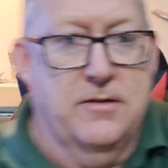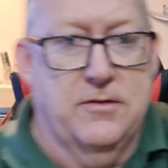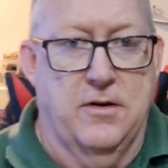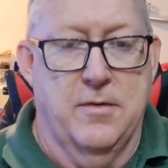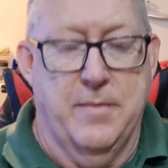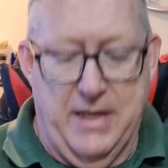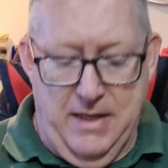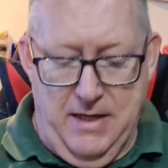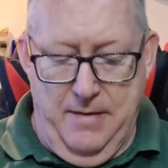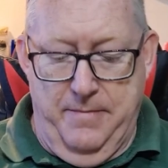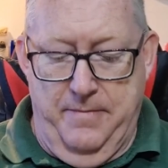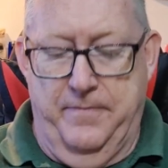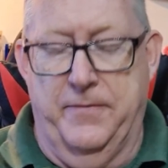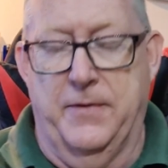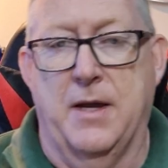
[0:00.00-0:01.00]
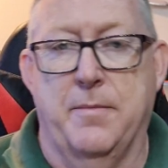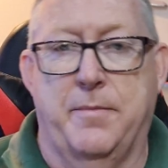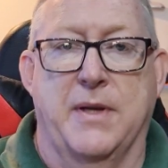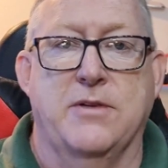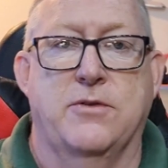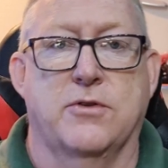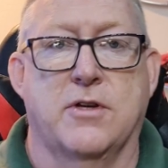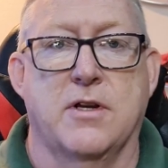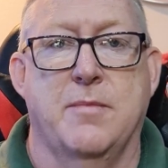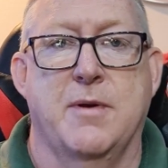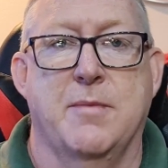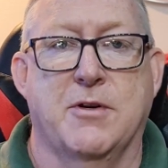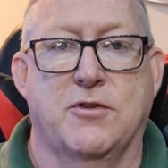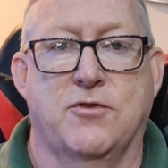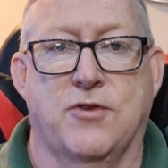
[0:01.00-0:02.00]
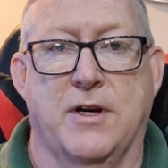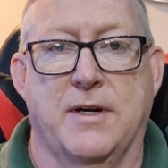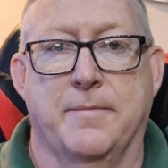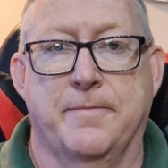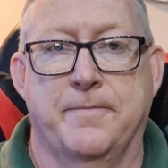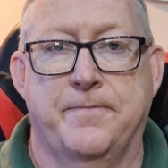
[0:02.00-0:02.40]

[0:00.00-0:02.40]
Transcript: Sorry about that. Pencil's going to be my string.